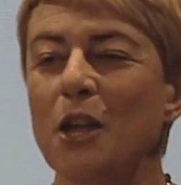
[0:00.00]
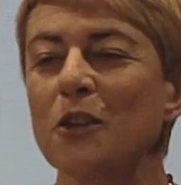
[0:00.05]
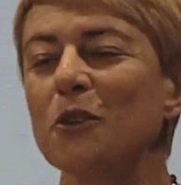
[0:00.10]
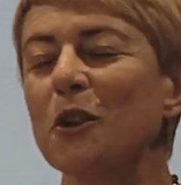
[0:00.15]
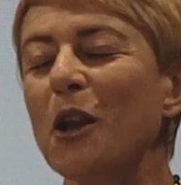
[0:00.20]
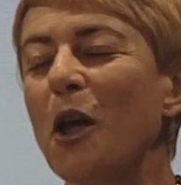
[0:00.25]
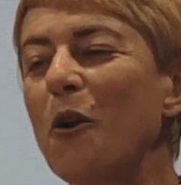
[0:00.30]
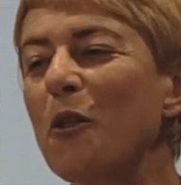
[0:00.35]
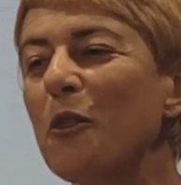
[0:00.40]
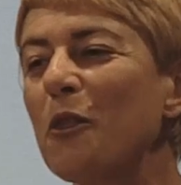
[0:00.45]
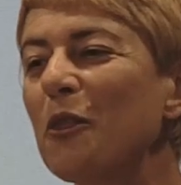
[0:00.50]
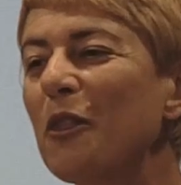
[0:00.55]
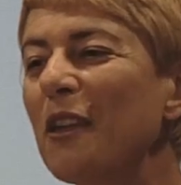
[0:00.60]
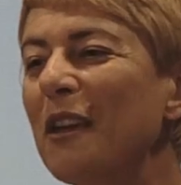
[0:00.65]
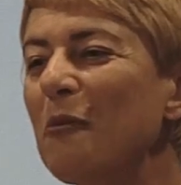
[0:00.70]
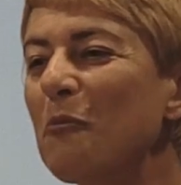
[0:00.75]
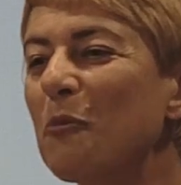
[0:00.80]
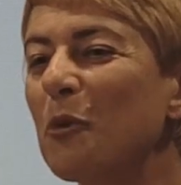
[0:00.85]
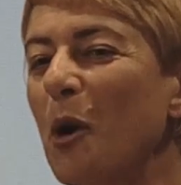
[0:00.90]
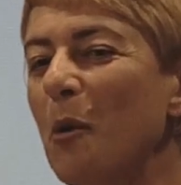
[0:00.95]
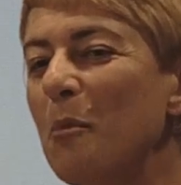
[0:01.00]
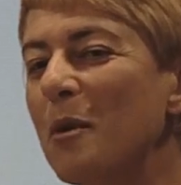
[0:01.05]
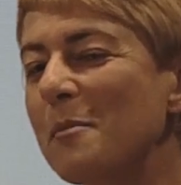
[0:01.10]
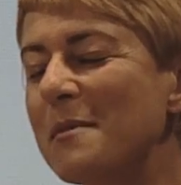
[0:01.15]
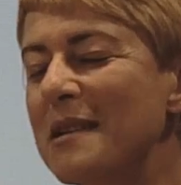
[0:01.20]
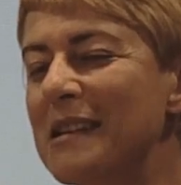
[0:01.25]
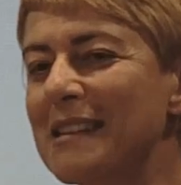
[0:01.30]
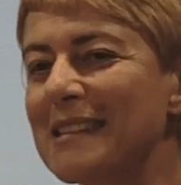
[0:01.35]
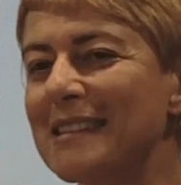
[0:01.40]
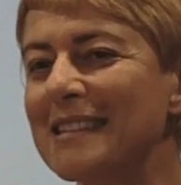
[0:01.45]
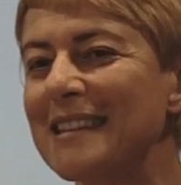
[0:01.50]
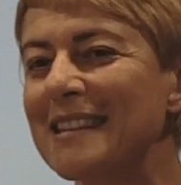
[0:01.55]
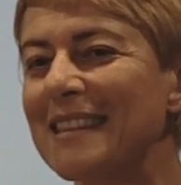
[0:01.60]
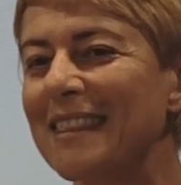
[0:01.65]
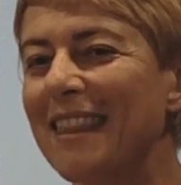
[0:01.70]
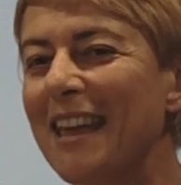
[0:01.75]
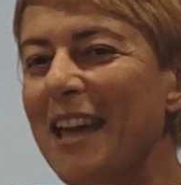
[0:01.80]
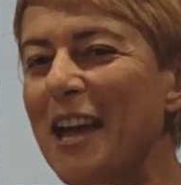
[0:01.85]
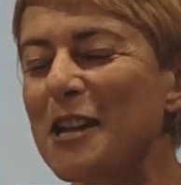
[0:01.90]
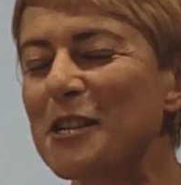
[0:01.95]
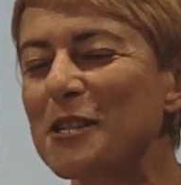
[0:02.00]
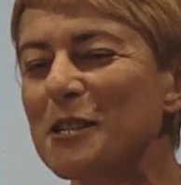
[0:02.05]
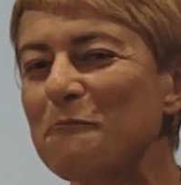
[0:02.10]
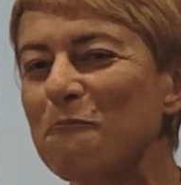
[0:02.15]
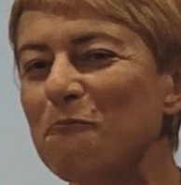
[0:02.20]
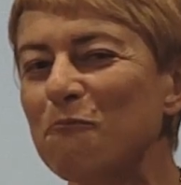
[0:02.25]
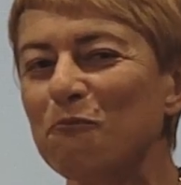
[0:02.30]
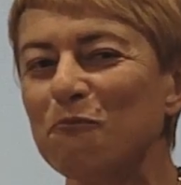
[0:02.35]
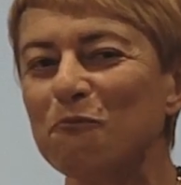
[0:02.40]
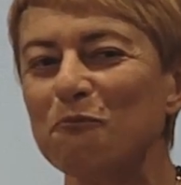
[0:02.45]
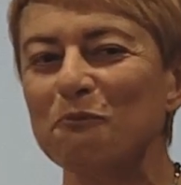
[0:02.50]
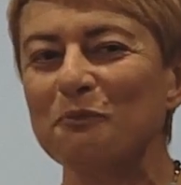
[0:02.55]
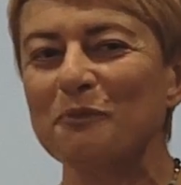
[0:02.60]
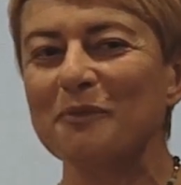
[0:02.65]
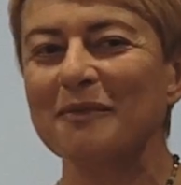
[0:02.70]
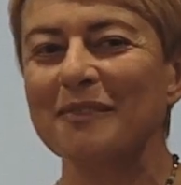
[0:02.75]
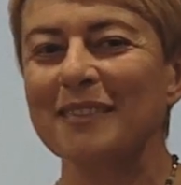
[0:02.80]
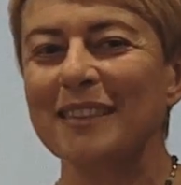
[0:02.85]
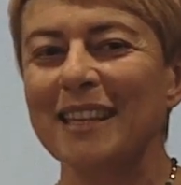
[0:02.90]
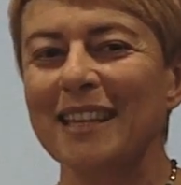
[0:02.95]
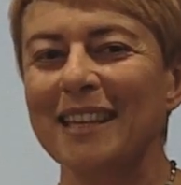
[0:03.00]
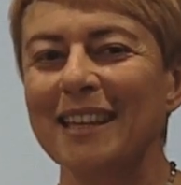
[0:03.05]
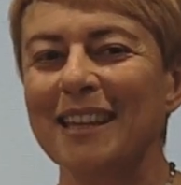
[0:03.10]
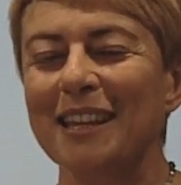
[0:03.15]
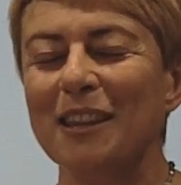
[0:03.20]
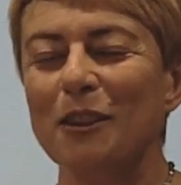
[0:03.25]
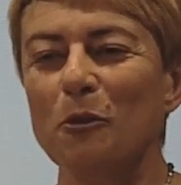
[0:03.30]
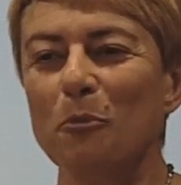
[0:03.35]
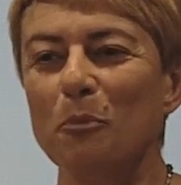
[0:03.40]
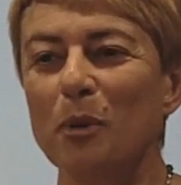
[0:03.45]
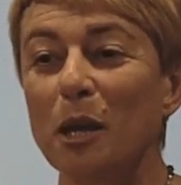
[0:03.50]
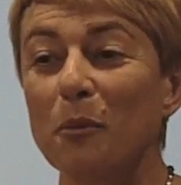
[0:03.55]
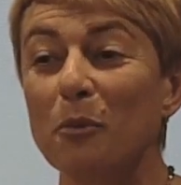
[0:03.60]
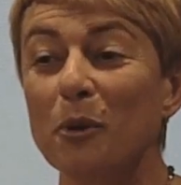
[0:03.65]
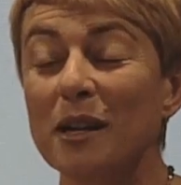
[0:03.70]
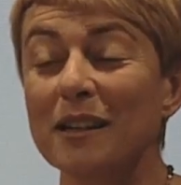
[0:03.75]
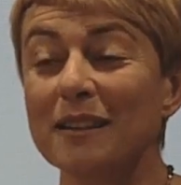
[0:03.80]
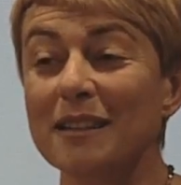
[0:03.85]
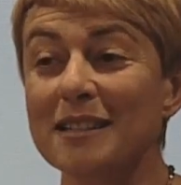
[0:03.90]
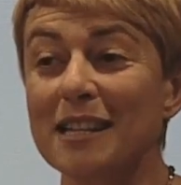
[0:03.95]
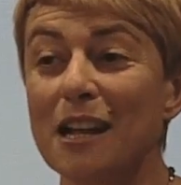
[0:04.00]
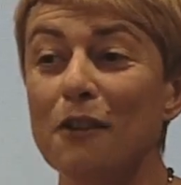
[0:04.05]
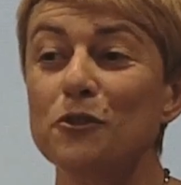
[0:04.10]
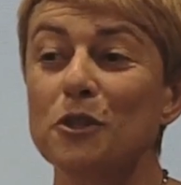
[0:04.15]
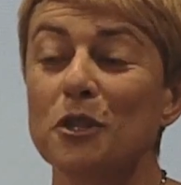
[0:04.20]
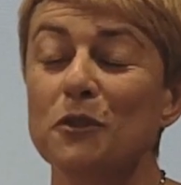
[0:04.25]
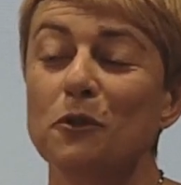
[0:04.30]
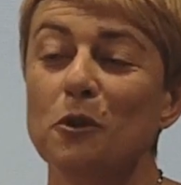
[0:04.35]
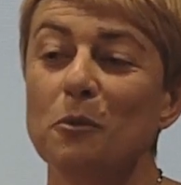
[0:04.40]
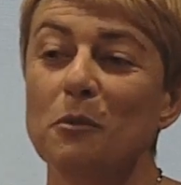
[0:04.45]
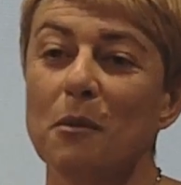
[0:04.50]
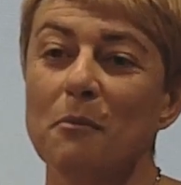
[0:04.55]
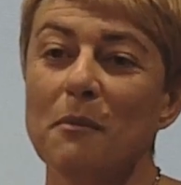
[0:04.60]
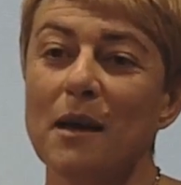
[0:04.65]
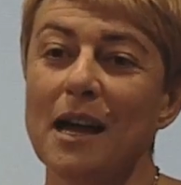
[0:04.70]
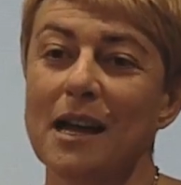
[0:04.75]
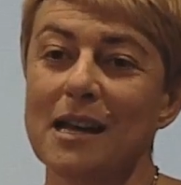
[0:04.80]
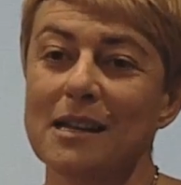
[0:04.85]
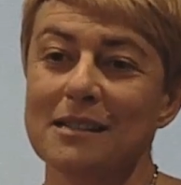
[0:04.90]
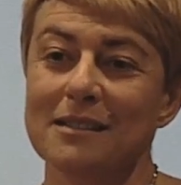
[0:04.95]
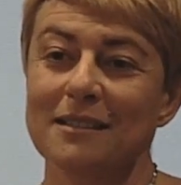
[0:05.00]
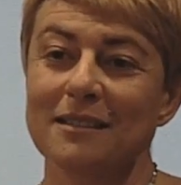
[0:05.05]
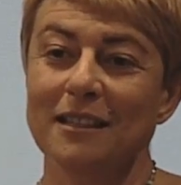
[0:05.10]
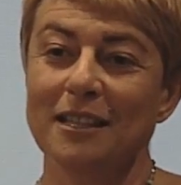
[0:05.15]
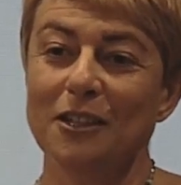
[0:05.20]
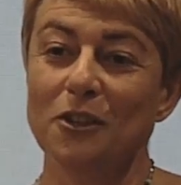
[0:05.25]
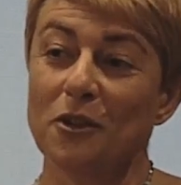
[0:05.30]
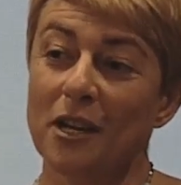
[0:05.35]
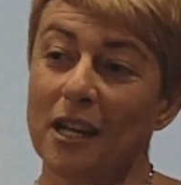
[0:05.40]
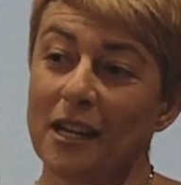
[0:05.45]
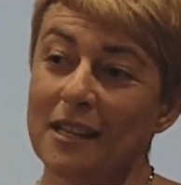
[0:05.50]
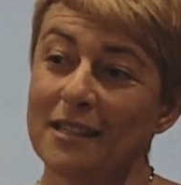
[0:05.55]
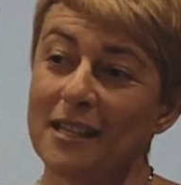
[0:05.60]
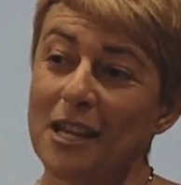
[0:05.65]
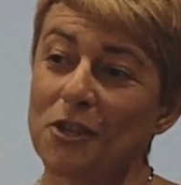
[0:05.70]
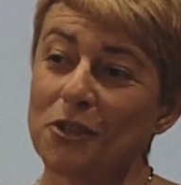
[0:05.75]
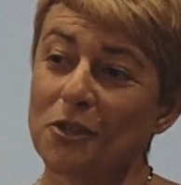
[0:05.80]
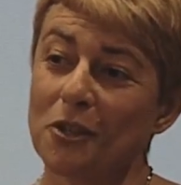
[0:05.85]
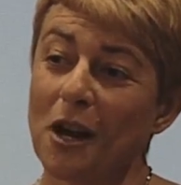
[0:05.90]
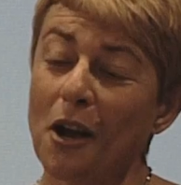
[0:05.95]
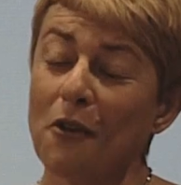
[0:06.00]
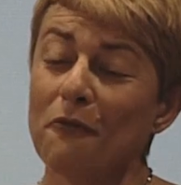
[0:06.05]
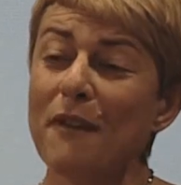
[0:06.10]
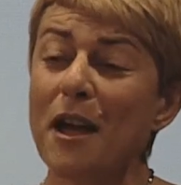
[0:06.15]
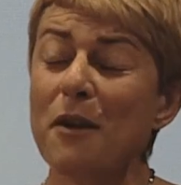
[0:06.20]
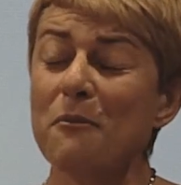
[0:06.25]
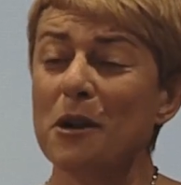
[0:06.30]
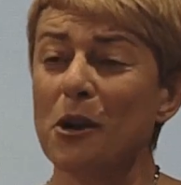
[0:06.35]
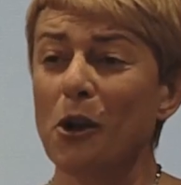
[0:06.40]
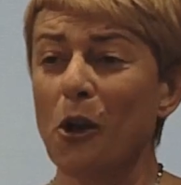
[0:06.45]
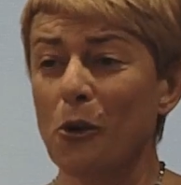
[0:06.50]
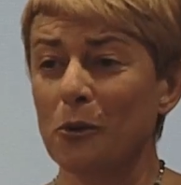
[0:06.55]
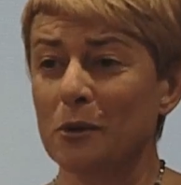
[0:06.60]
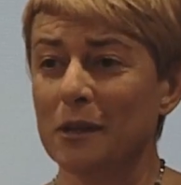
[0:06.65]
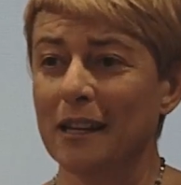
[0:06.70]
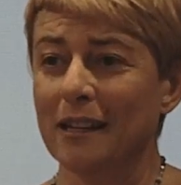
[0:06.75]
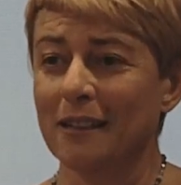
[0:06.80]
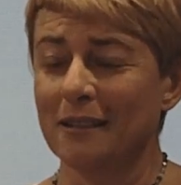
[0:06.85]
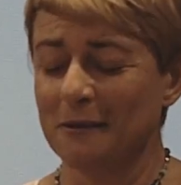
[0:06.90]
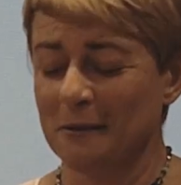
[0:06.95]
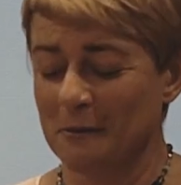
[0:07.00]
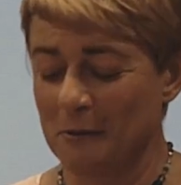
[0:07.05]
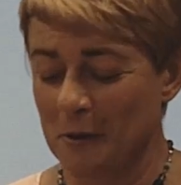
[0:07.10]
So now the problem is that the people in the self-transforming mind in the organization are very lonely,